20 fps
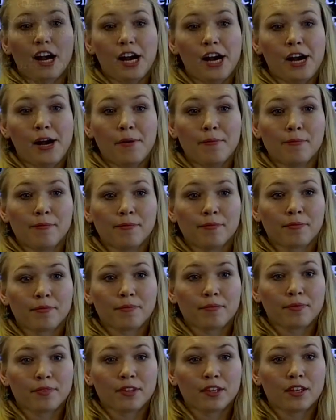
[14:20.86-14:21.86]
um,
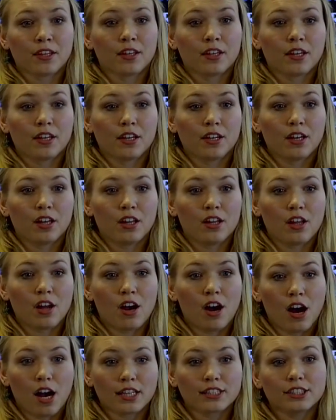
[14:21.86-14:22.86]

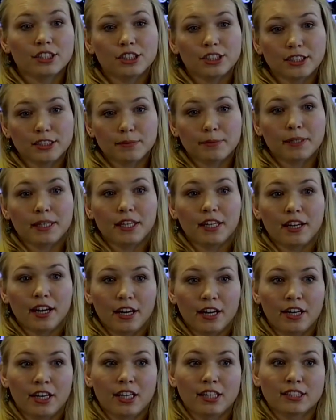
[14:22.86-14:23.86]
oxygen depleted
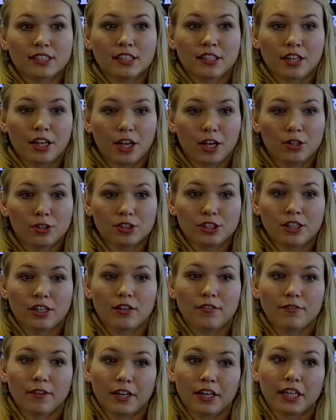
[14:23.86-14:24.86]
areas in the ocean
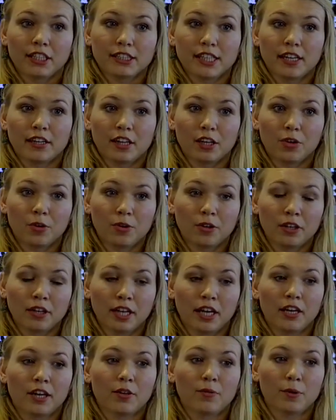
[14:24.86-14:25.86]
are very tightly
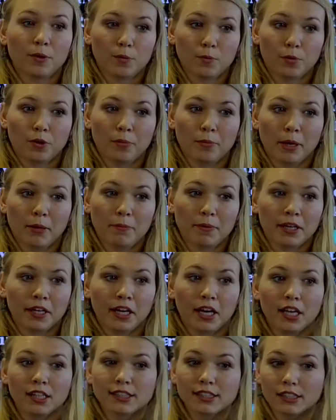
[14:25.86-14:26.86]
correlated with warming
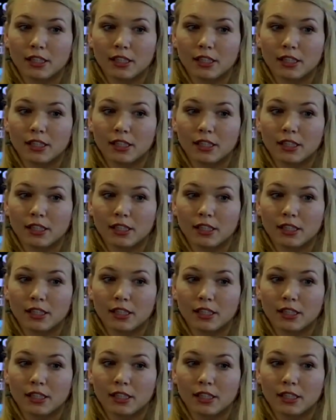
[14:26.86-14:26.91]
periods.